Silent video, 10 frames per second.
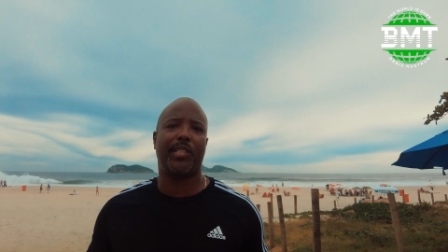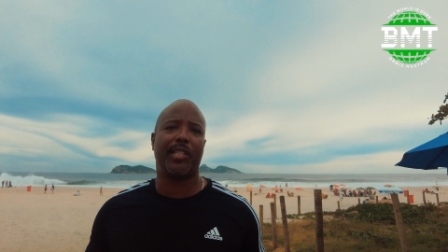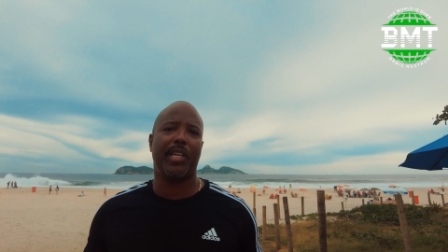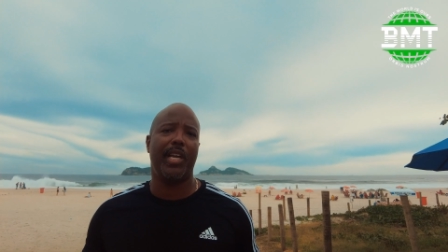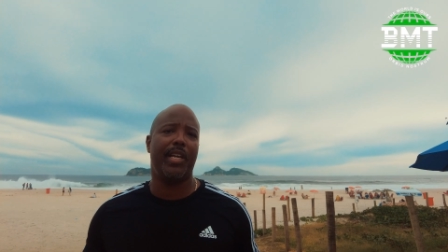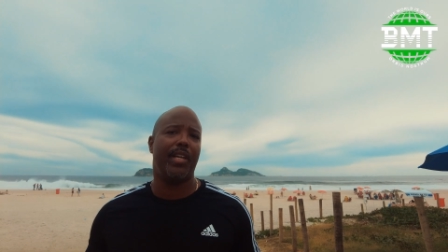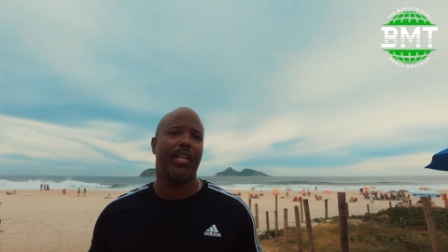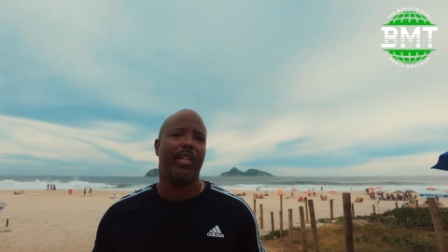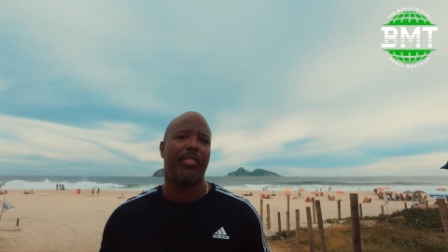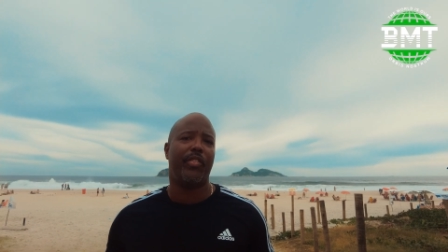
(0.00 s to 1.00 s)
It's the
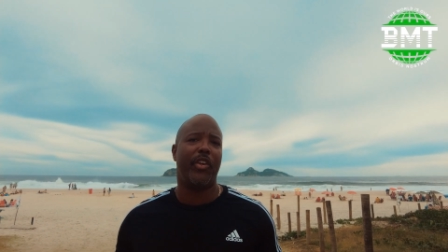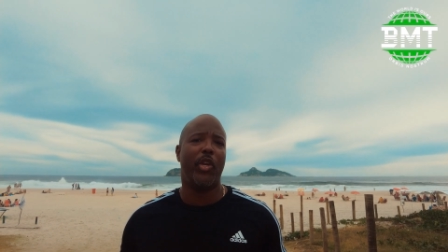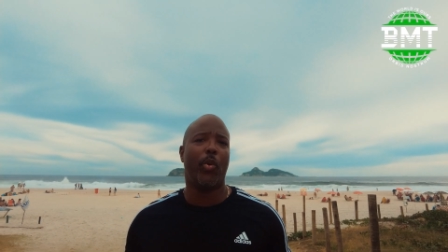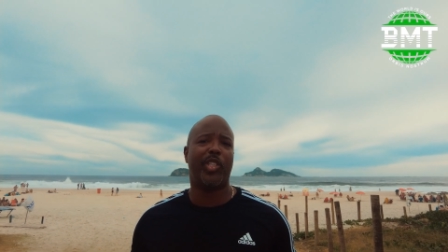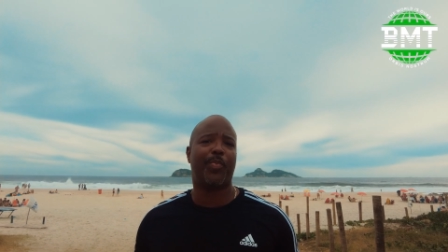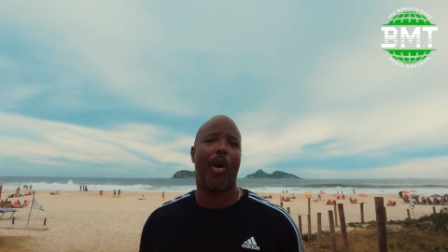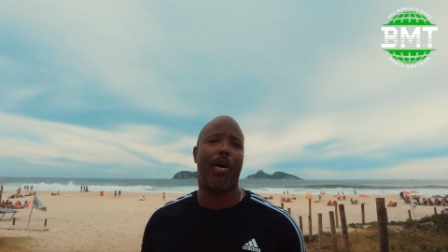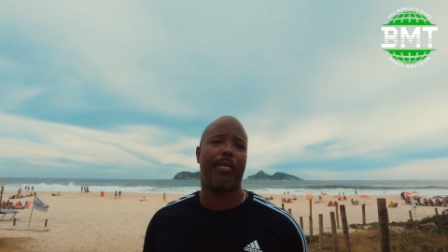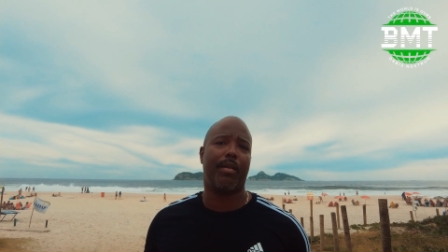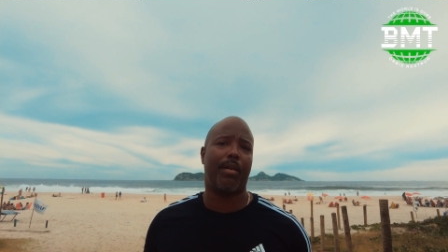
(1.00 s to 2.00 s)
newest
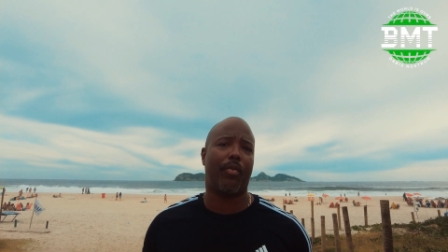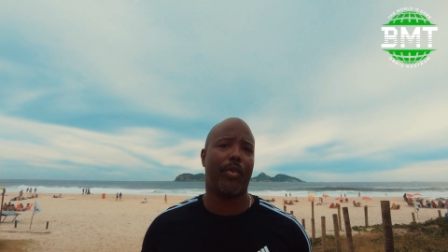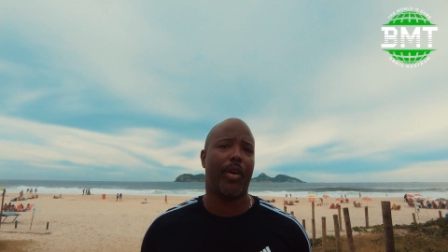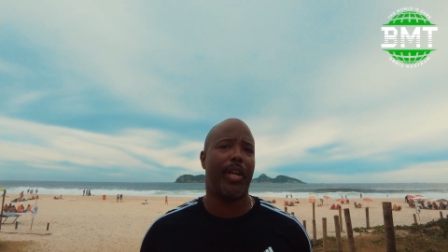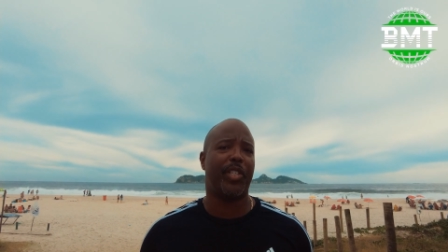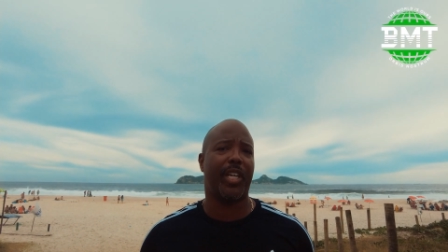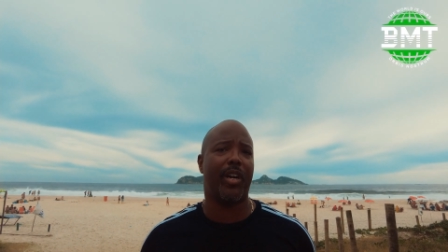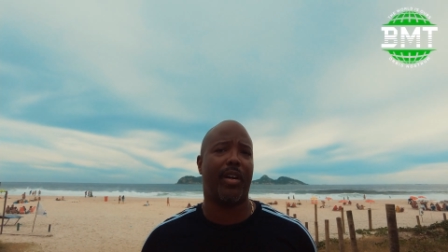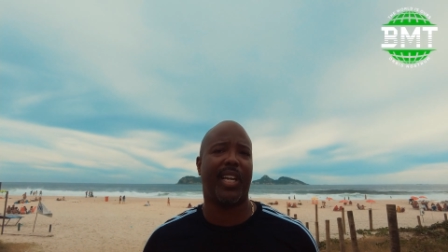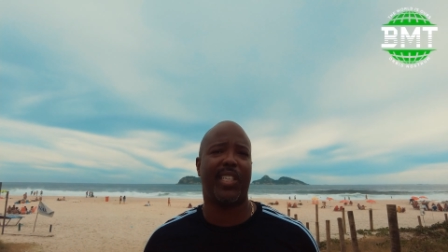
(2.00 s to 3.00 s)
part of Rio de
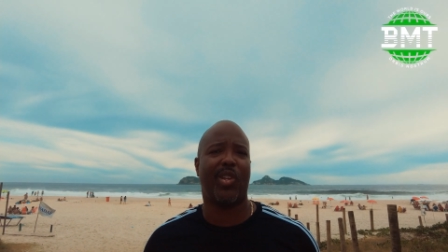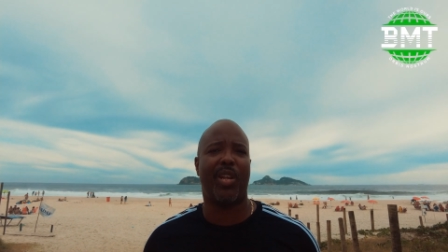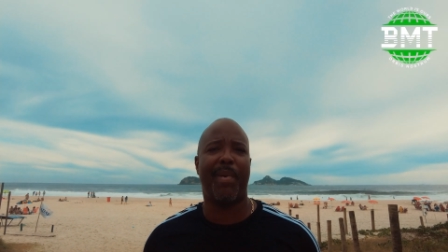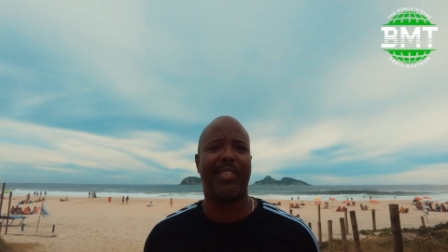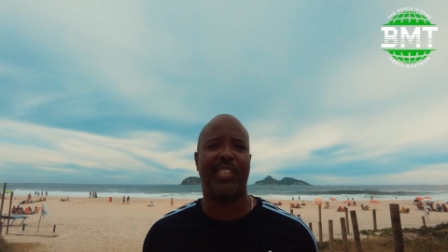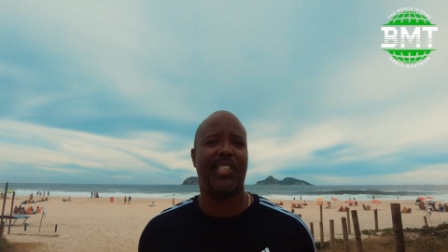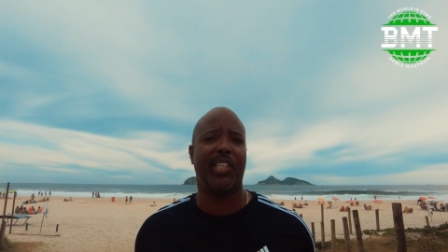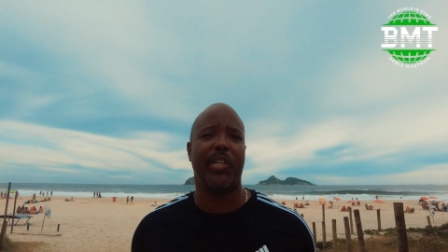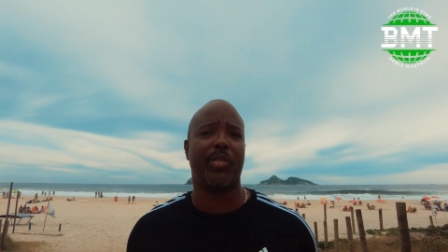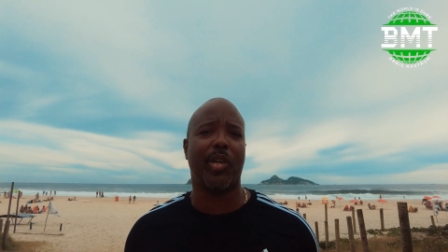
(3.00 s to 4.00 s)
Janeiro. I think it's only about
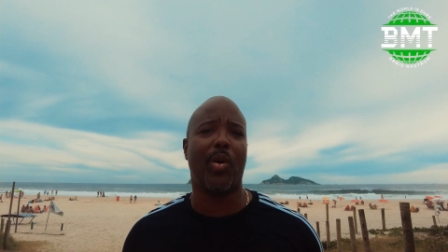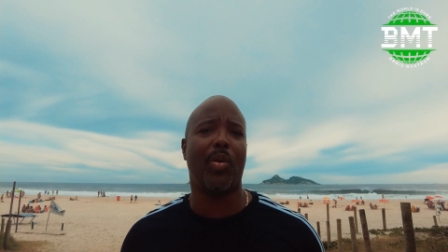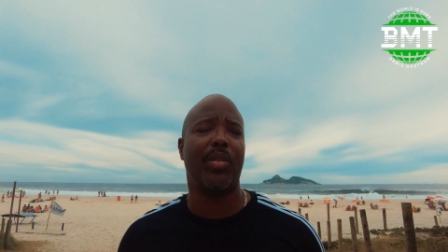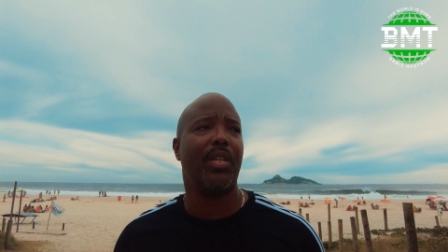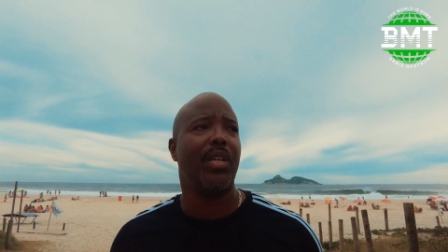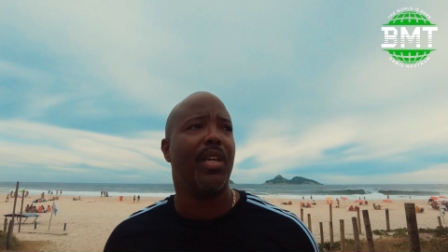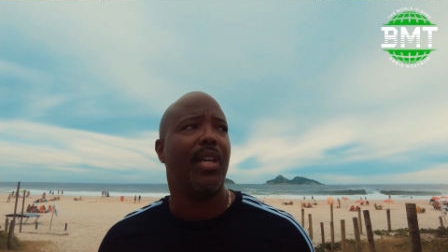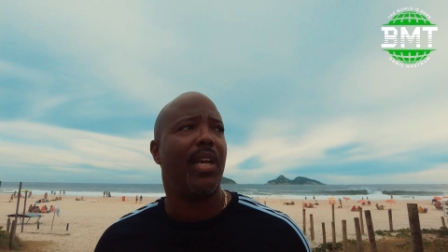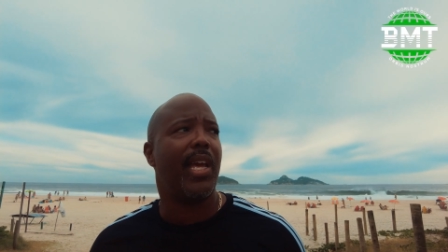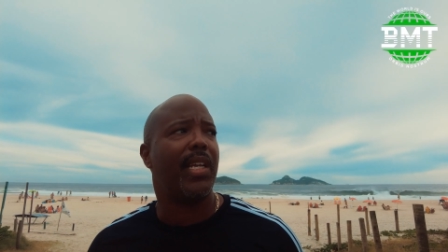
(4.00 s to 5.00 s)
60 years old,
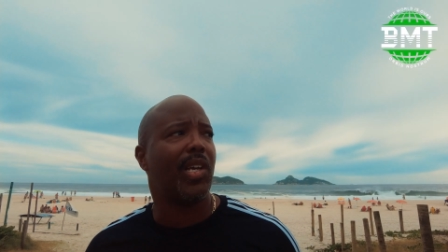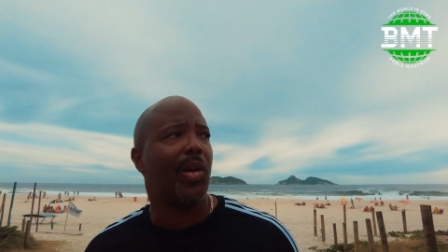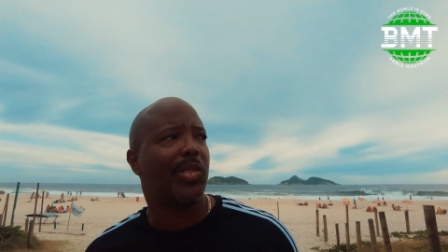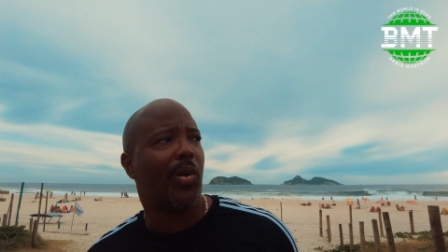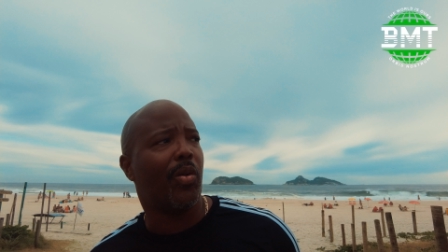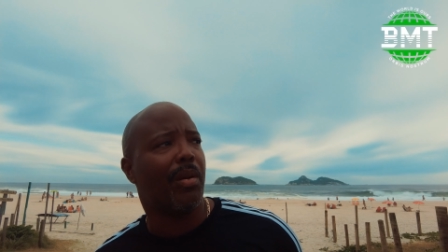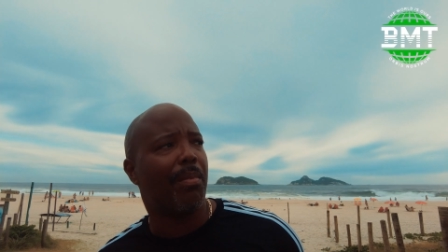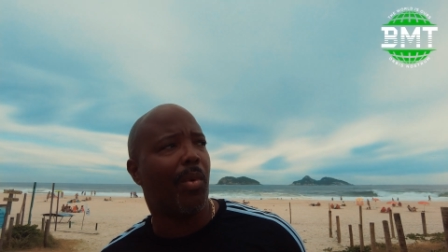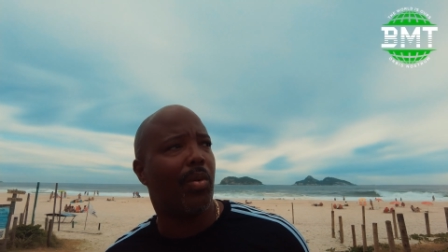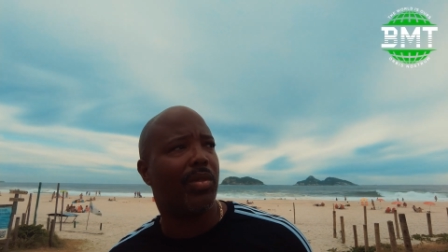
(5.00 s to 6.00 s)
and it's also
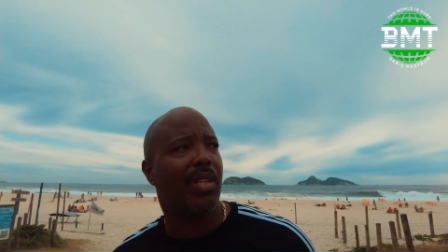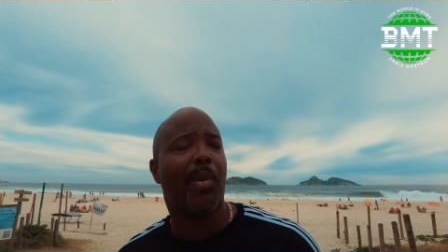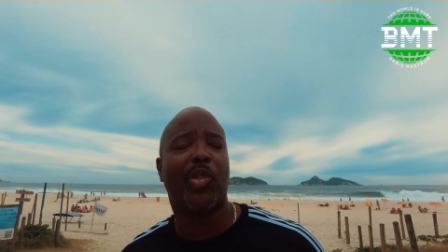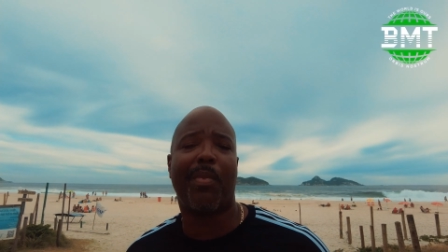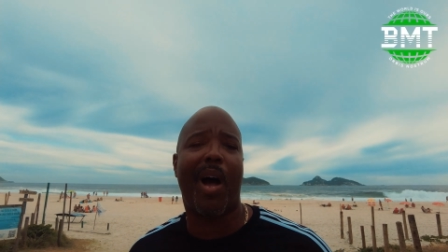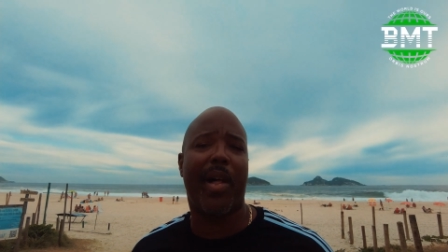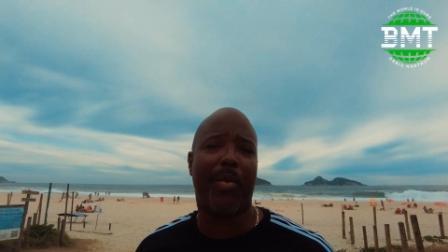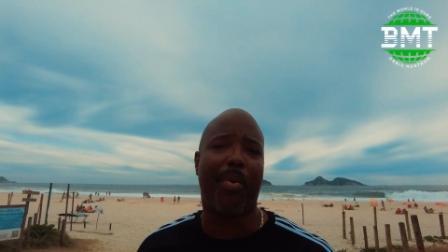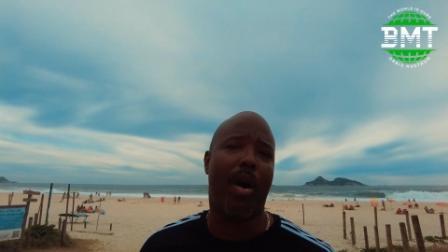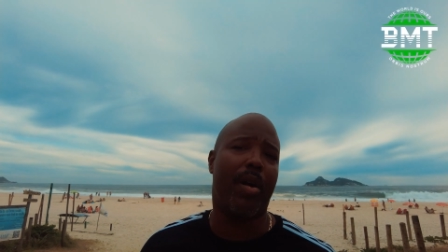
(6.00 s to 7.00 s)
the most
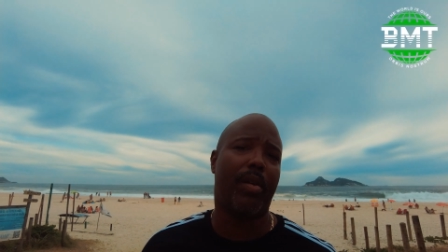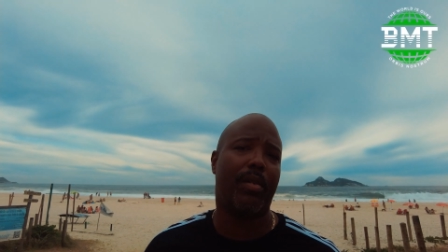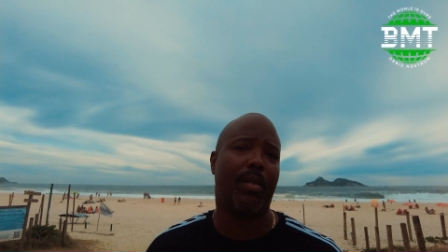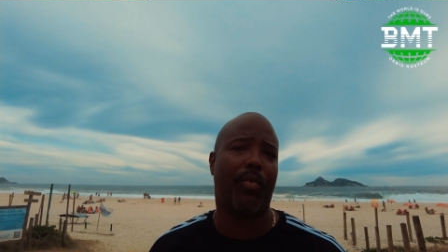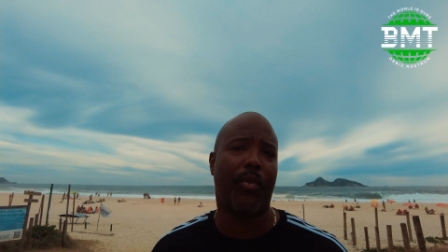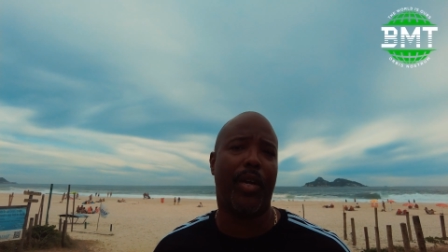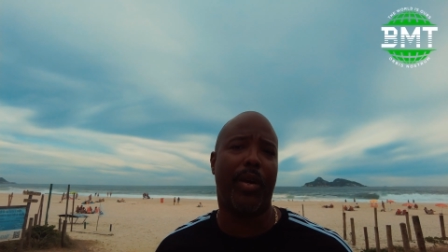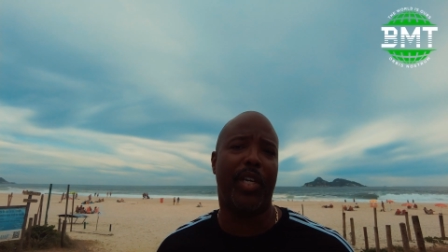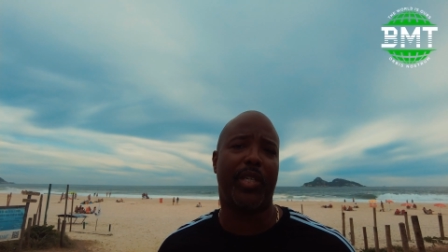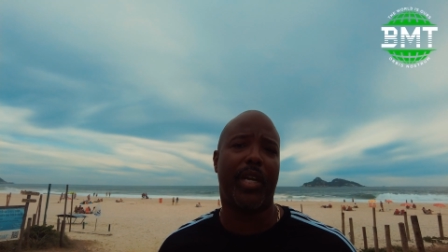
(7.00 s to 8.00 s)
modern part of Rio
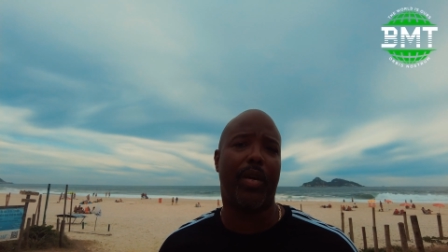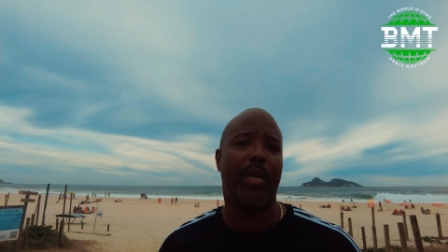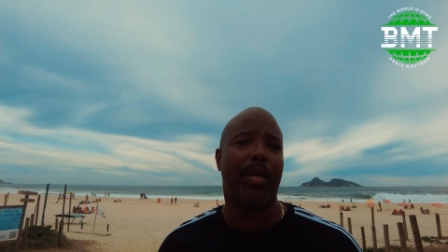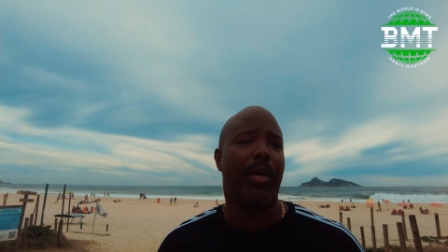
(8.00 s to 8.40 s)
de Janeiro.